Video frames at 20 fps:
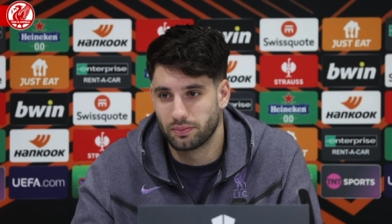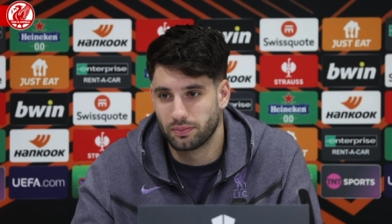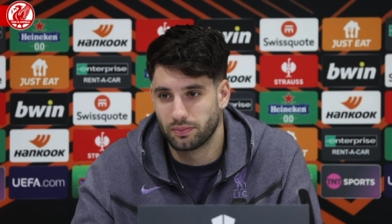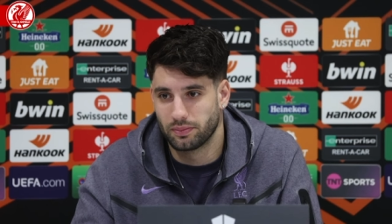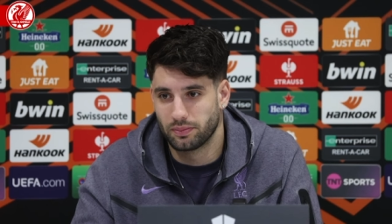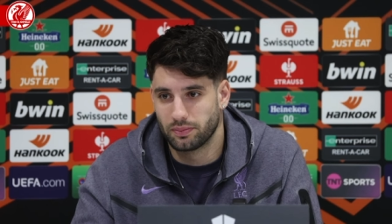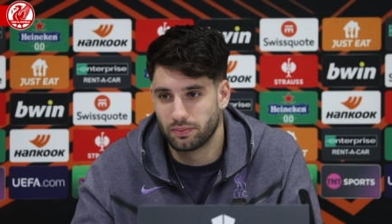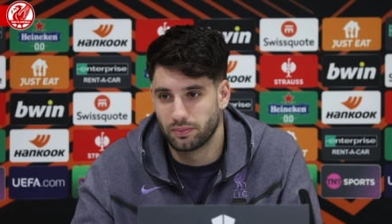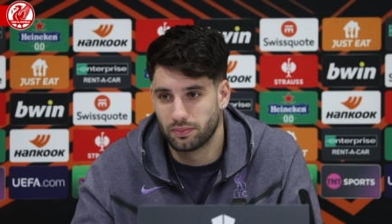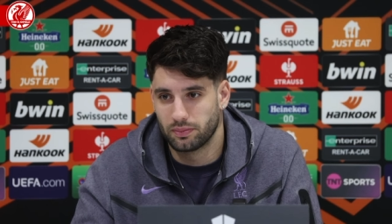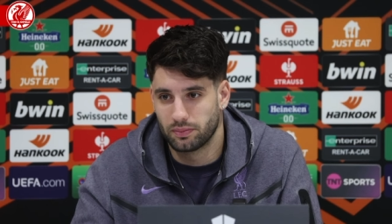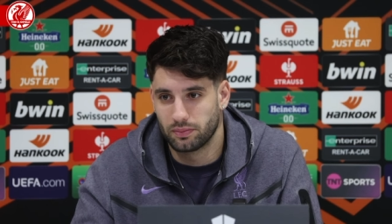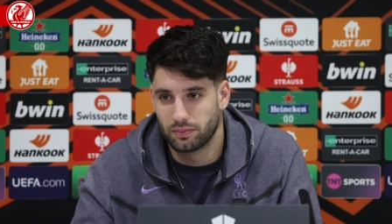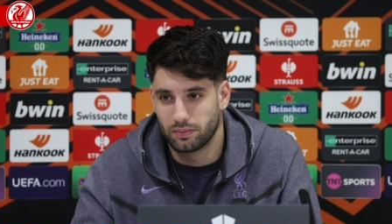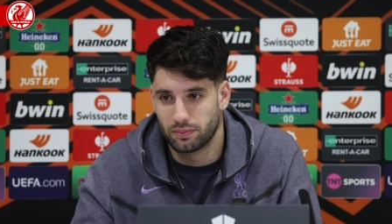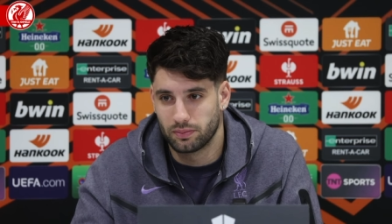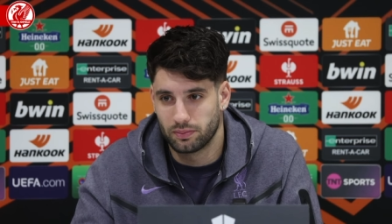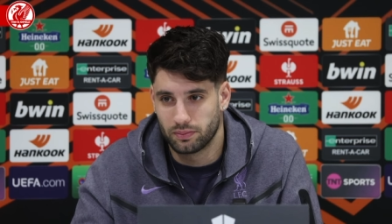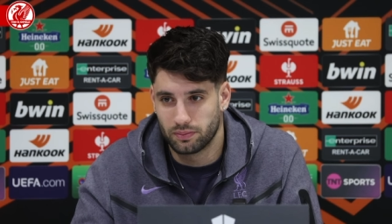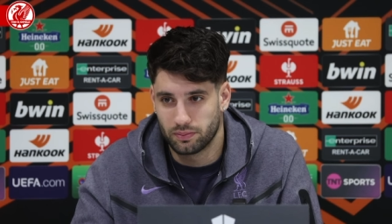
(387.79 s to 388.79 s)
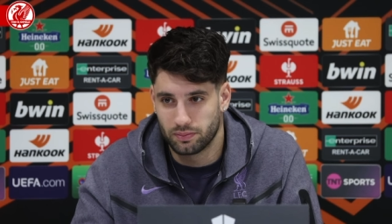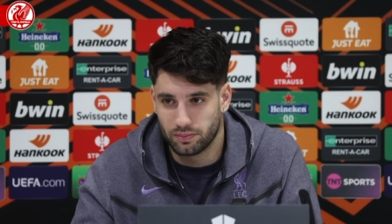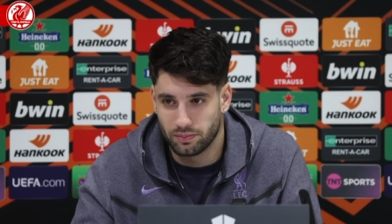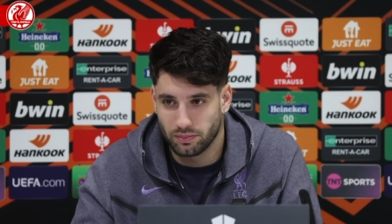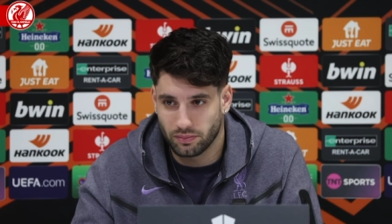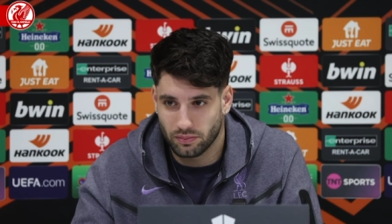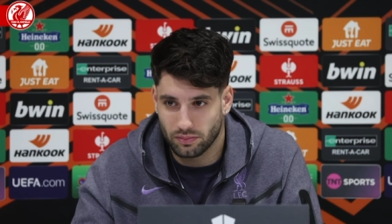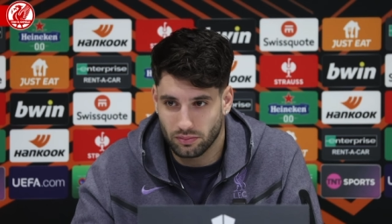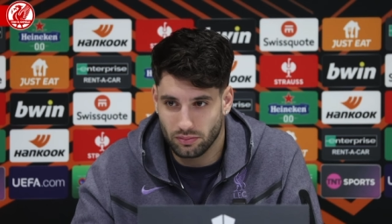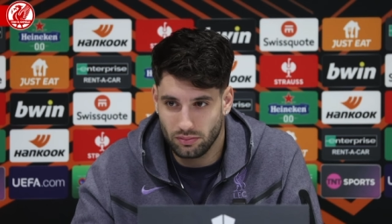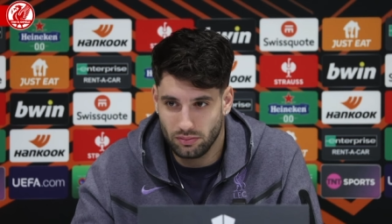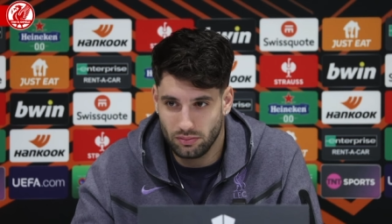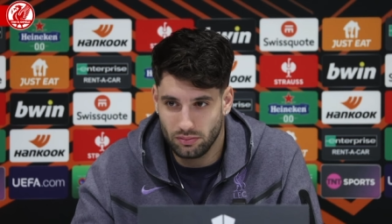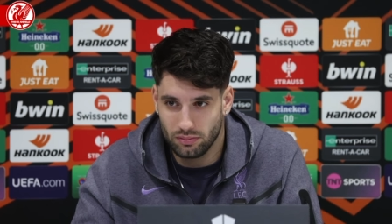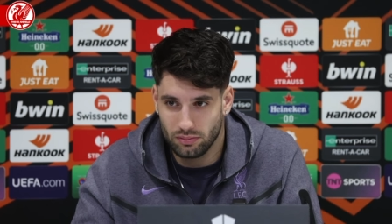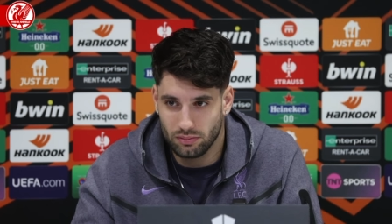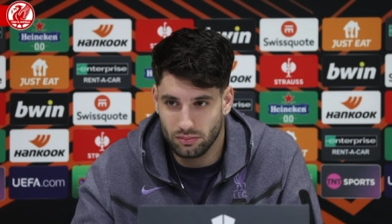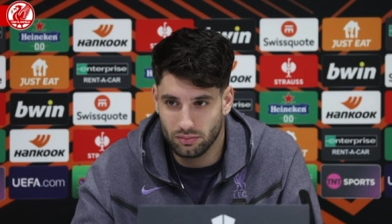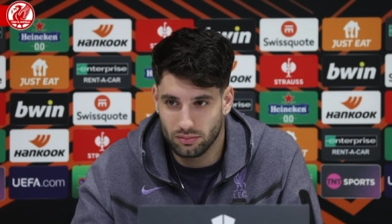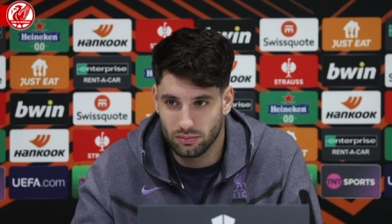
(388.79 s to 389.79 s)
So are you still building
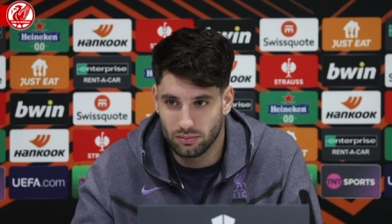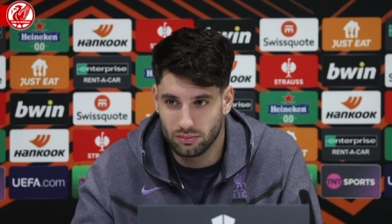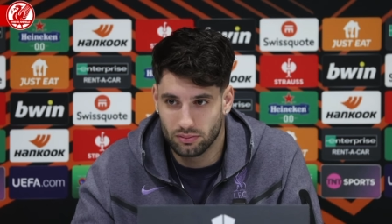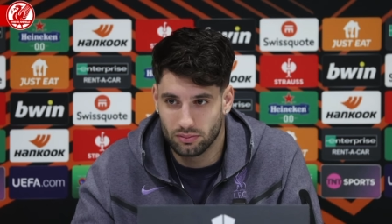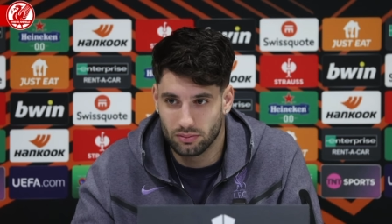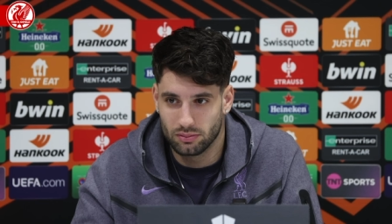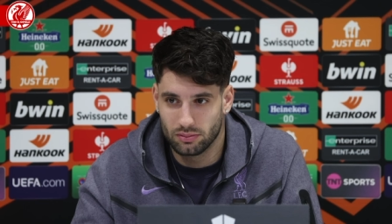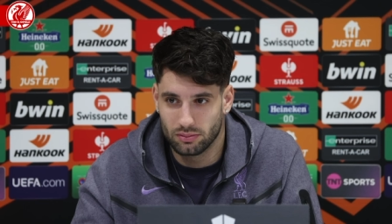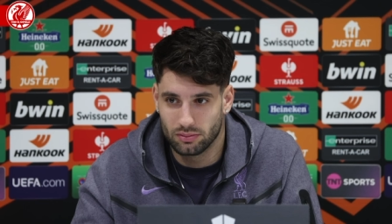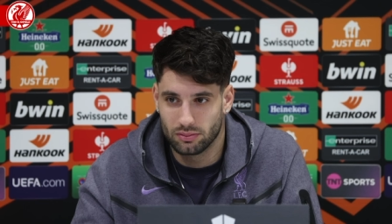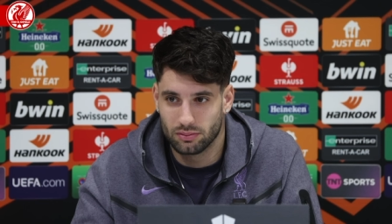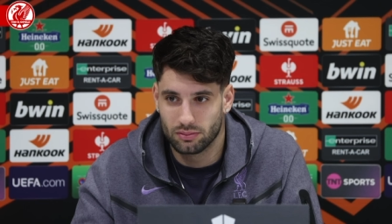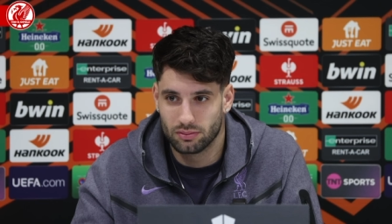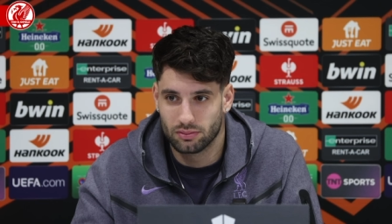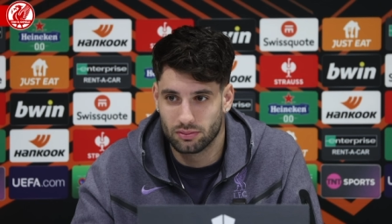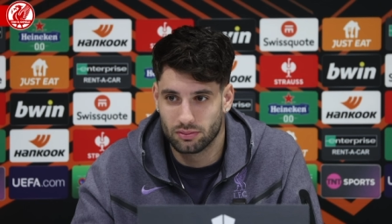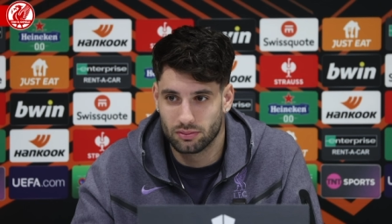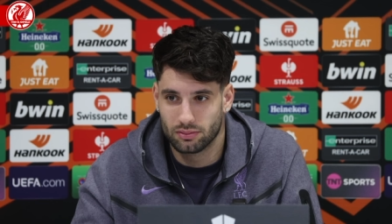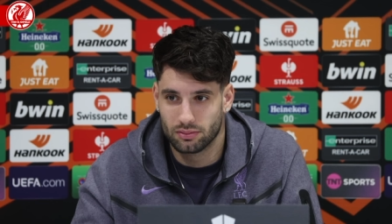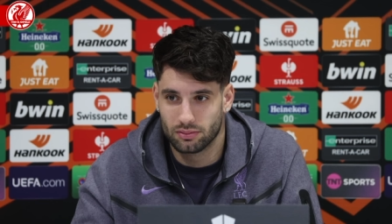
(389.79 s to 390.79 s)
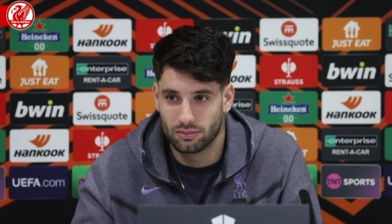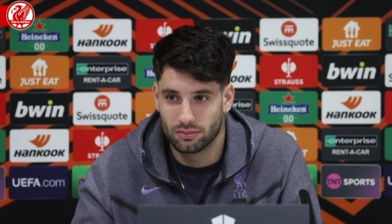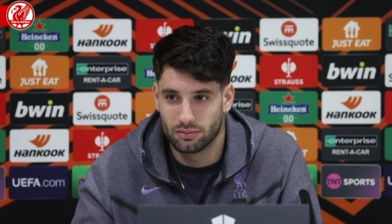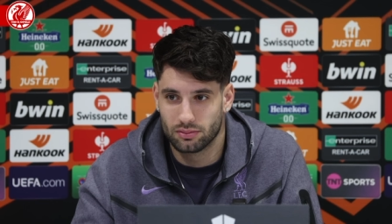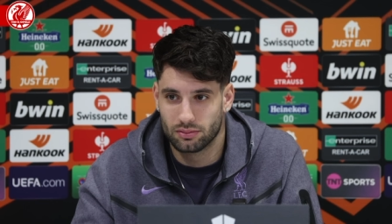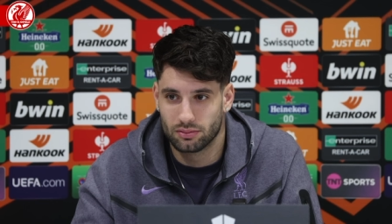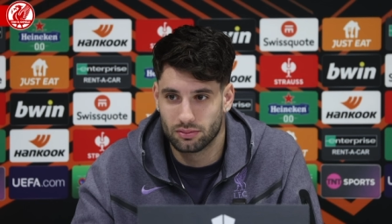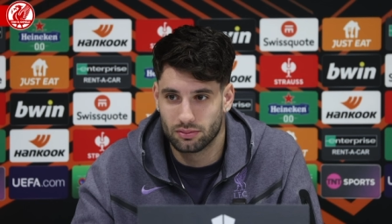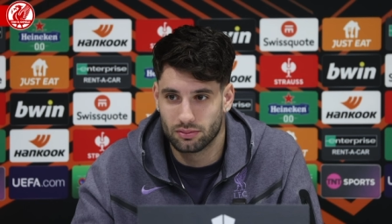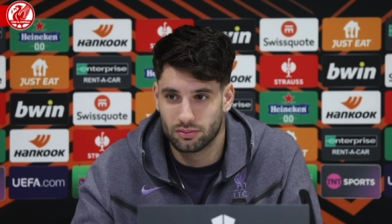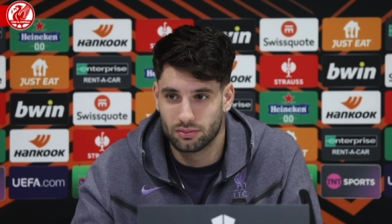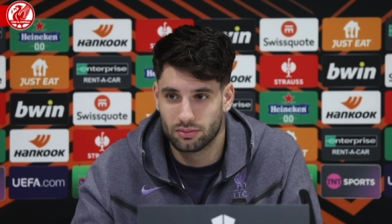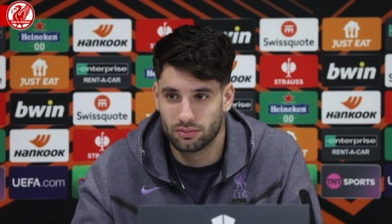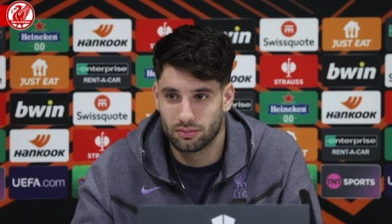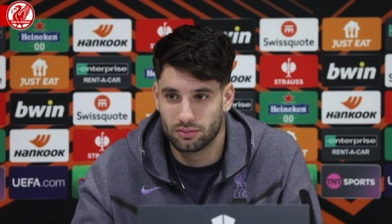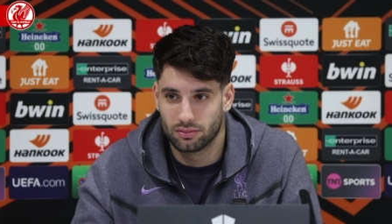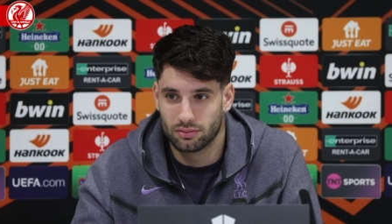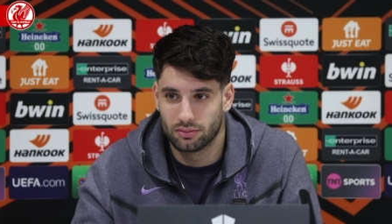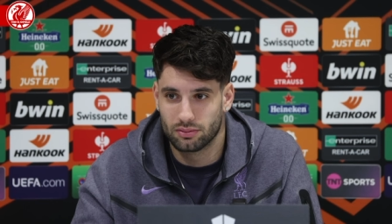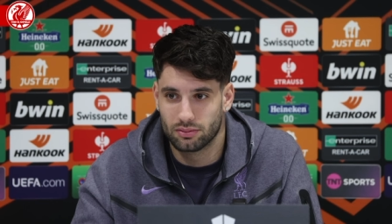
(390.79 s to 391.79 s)
up to what will be, I
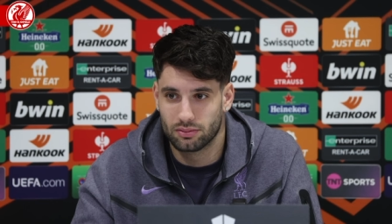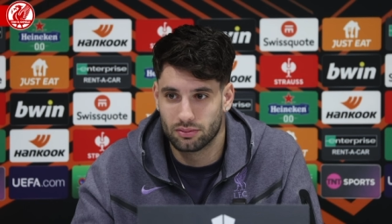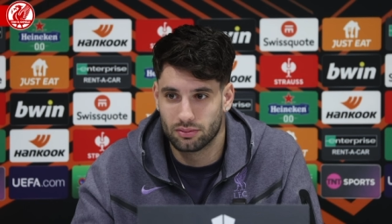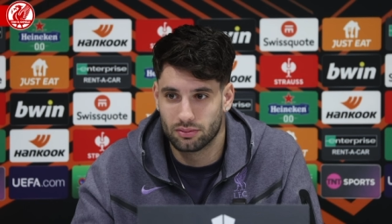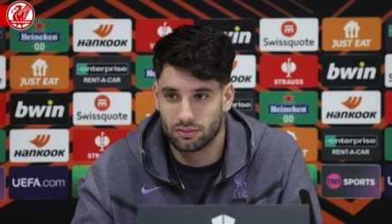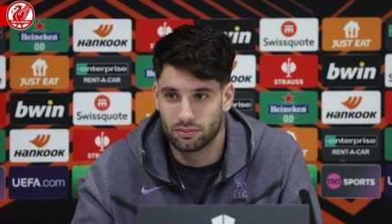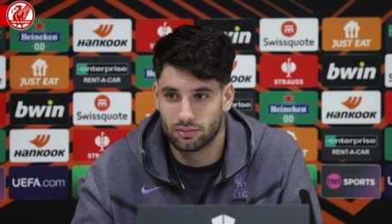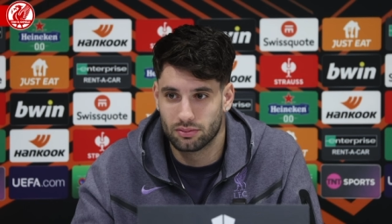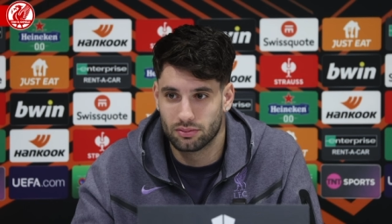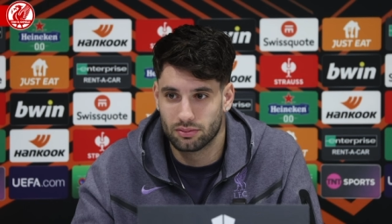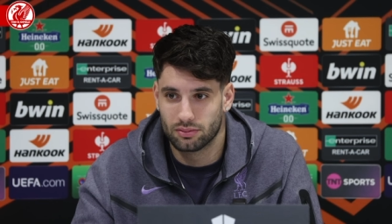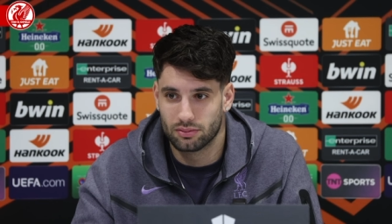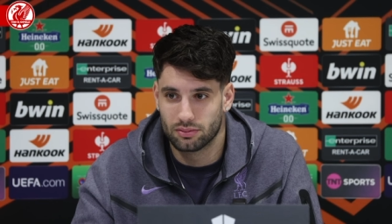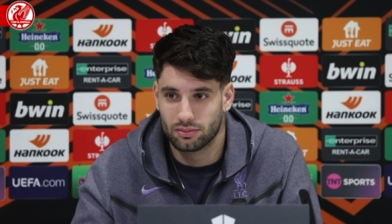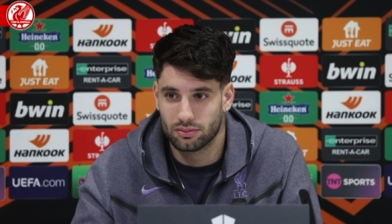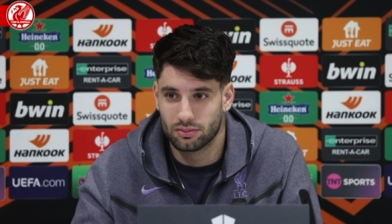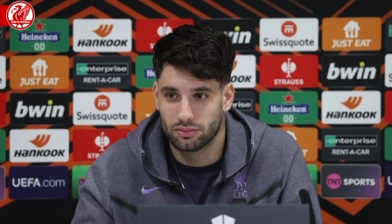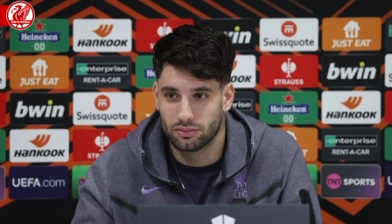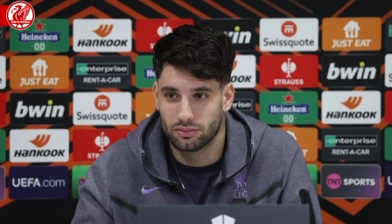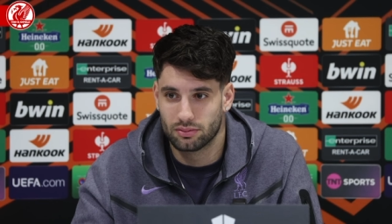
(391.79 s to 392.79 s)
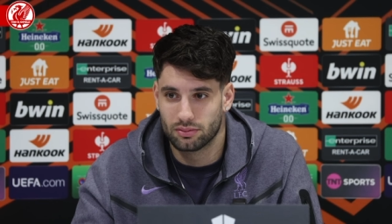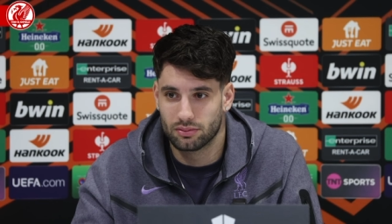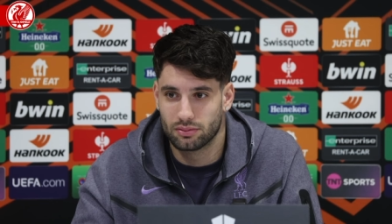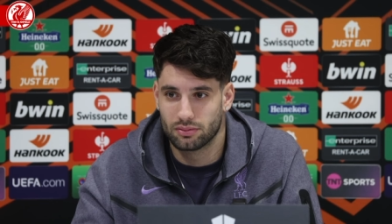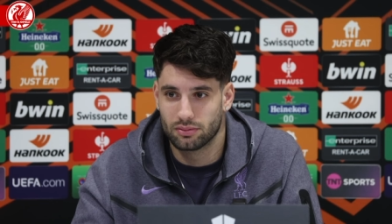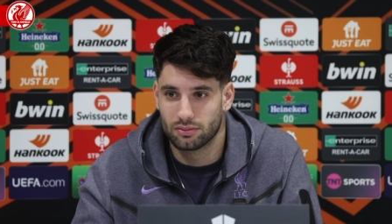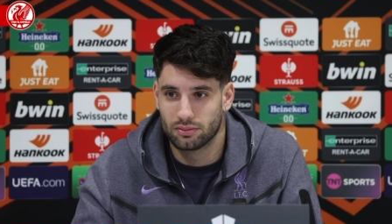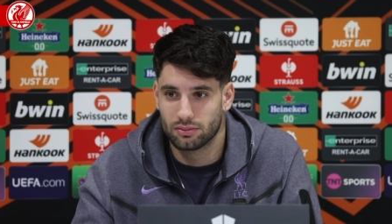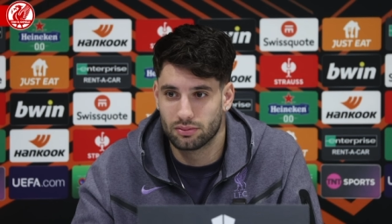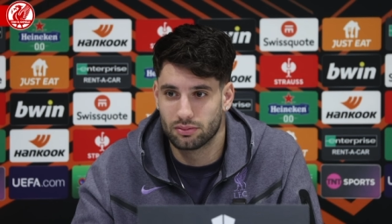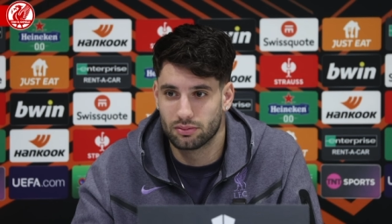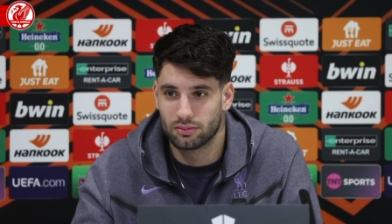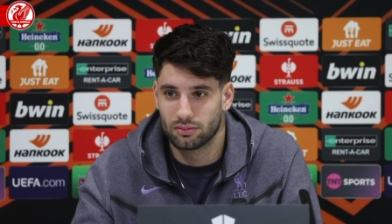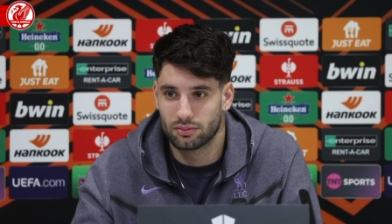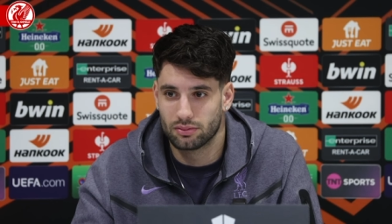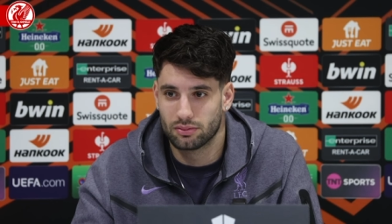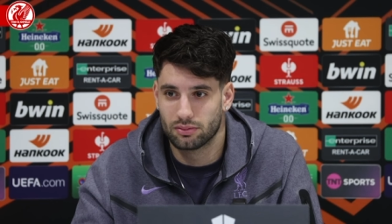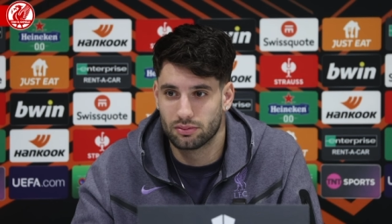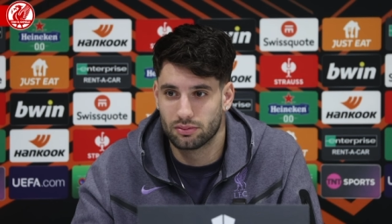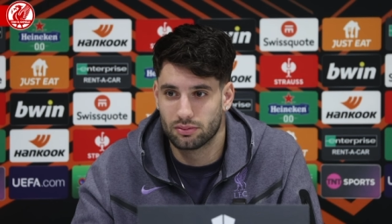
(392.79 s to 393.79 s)
guess, your best form that you showed at the start of
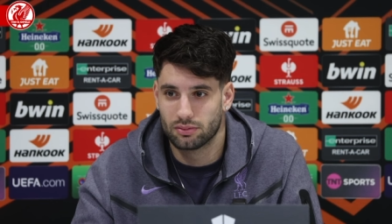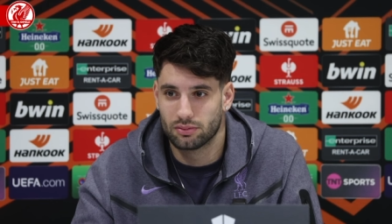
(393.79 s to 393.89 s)
the season?